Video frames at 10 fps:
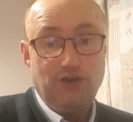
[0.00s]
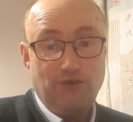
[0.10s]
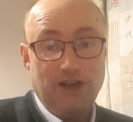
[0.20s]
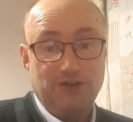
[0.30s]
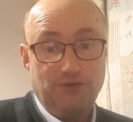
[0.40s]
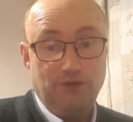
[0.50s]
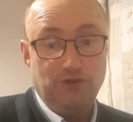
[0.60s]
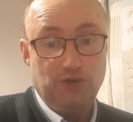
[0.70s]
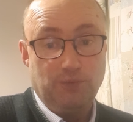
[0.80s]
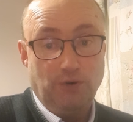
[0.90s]
grassroots
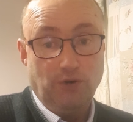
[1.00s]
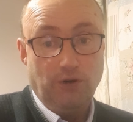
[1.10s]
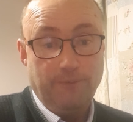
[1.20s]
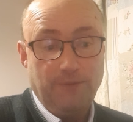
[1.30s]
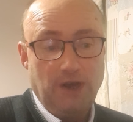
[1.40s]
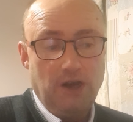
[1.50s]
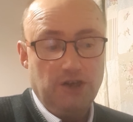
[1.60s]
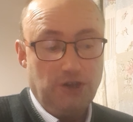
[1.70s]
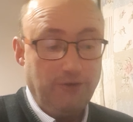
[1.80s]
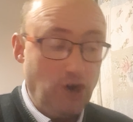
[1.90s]
sport.
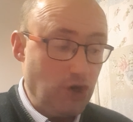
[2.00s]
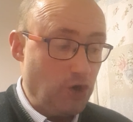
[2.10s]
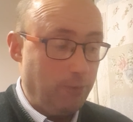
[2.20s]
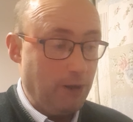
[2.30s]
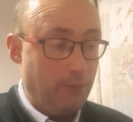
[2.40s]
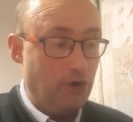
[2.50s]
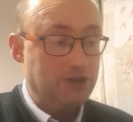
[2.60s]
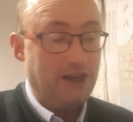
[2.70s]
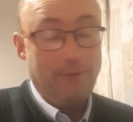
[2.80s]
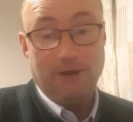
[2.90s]
So I've got a couple of books
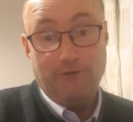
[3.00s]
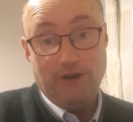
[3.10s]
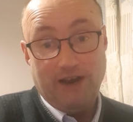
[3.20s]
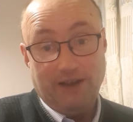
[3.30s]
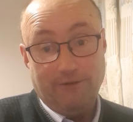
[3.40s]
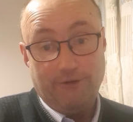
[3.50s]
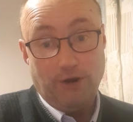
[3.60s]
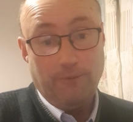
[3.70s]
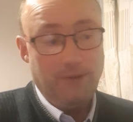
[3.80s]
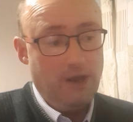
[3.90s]
that I've been reading
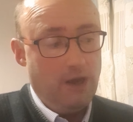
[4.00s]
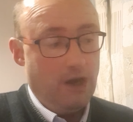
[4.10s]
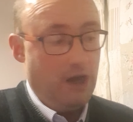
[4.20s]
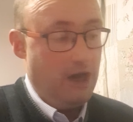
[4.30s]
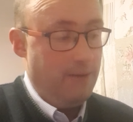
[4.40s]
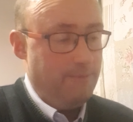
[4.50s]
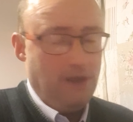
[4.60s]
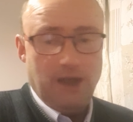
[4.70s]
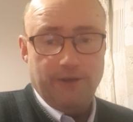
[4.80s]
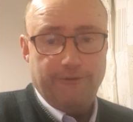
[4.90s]
through. Uh,
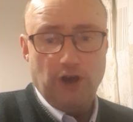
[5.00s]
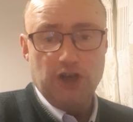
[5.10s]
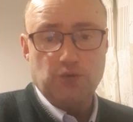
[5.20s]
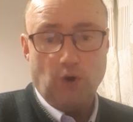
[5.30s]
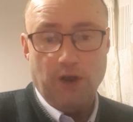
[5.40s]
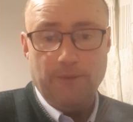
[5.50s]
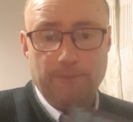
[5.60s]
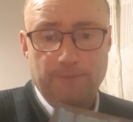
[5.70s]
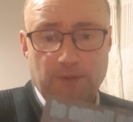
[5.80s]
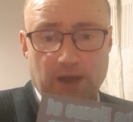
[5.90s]
first one
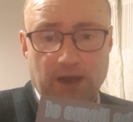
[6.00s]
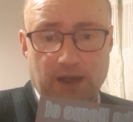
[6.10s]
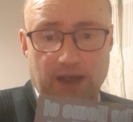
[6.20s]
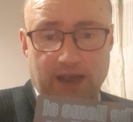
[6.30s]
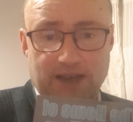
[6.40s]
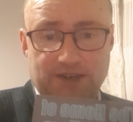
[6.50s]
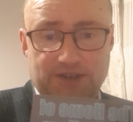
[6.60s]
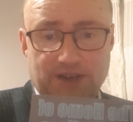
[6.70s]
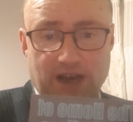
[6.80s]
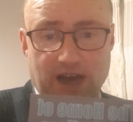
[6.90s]

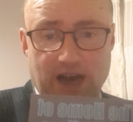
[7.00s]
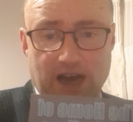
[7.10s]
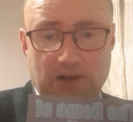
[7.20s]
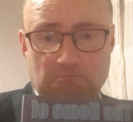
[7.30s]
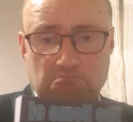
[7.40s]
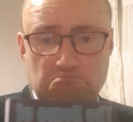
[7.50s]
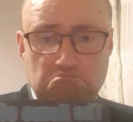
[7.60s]
is um,